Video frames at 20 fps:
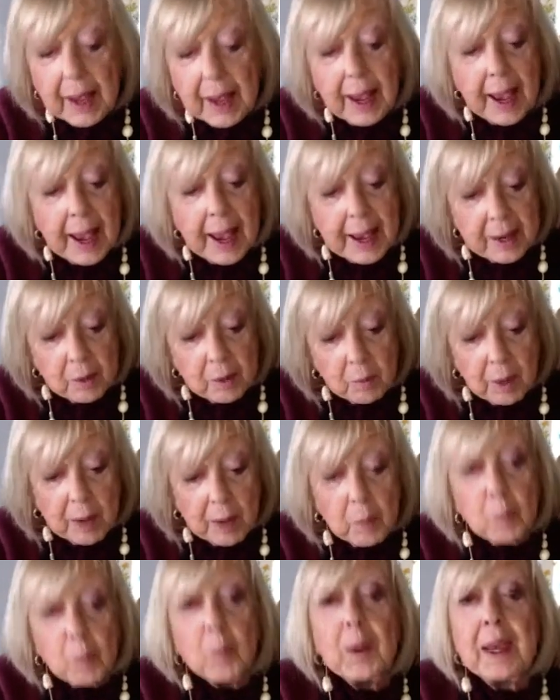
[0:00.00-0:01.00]
Anyway,
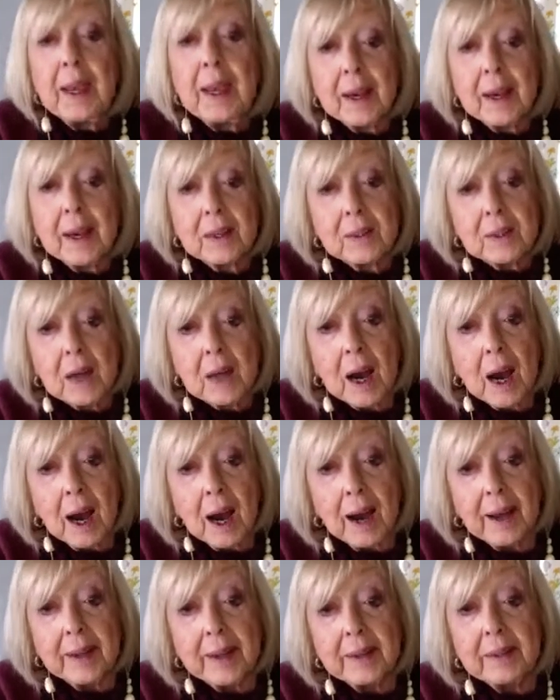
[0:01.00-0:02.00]
we had to
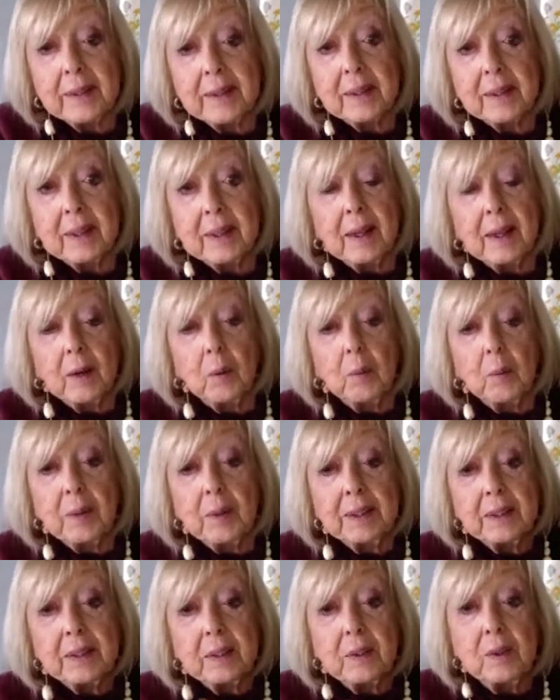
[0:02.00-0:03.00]
hide. We
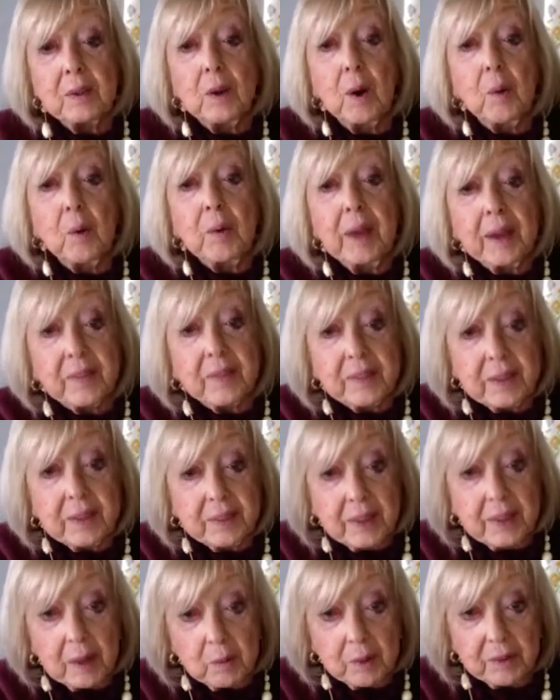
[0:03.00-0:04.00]
didn't know yet that
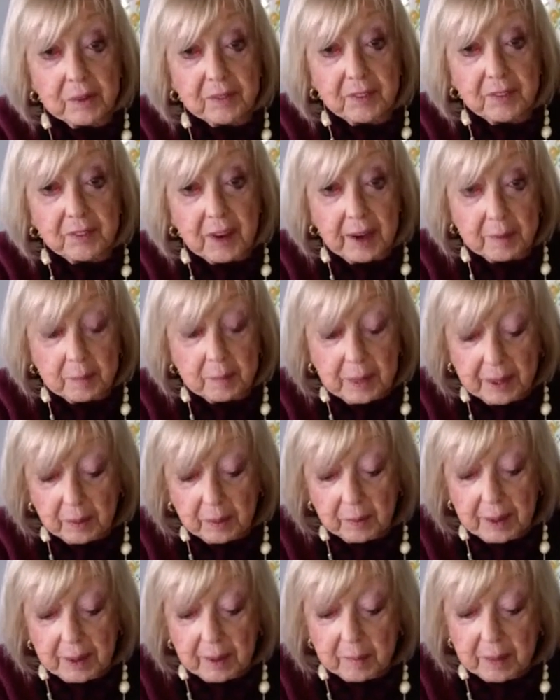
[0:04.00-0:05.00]
they would find my
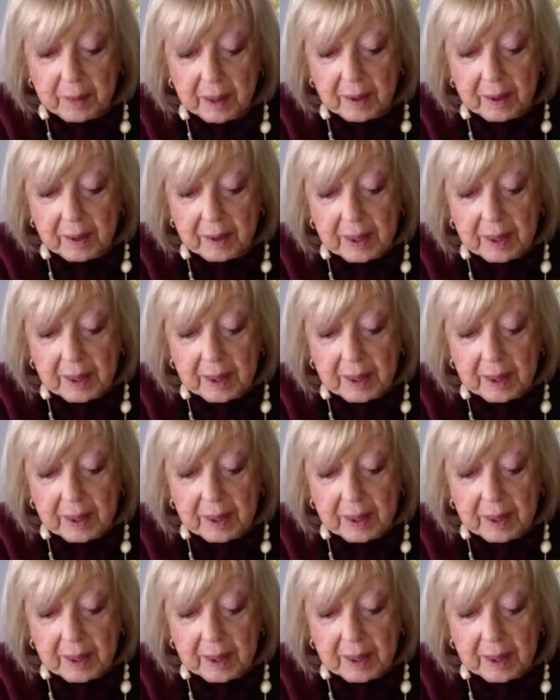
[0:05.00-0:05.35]
grandma.